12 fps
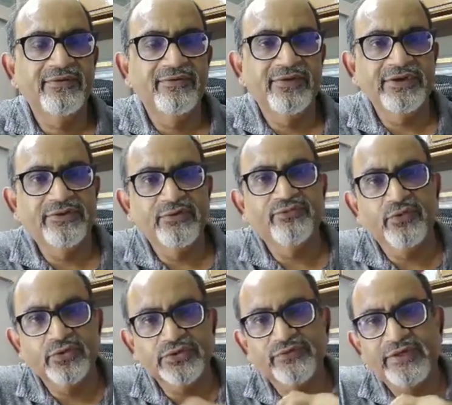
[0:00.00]
Once you
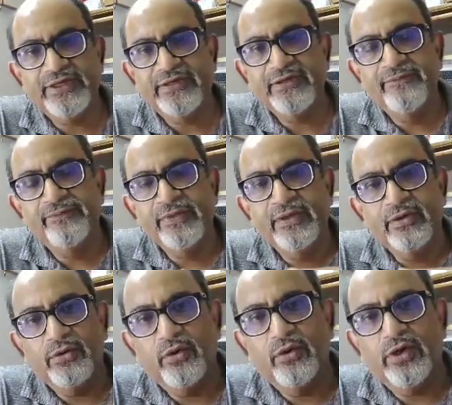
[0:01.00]
forcefully
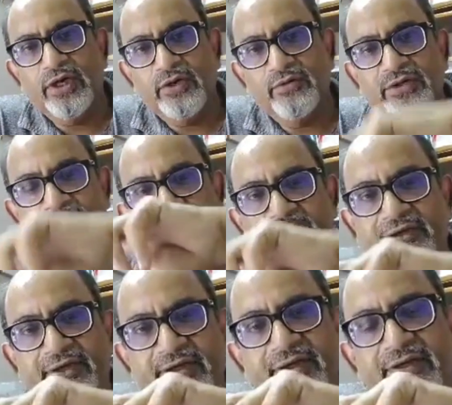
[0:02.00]
go around the
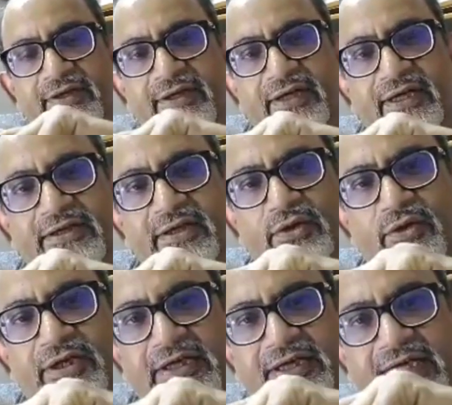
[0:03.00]
ureter and the
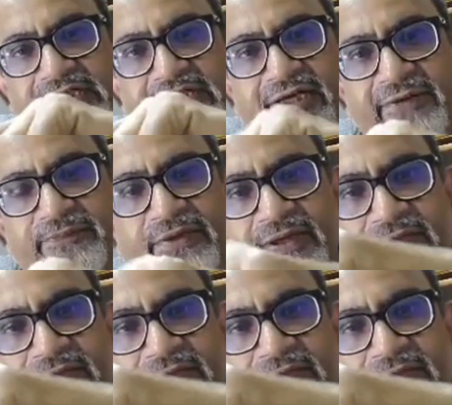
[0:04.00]
lower end gets gripped,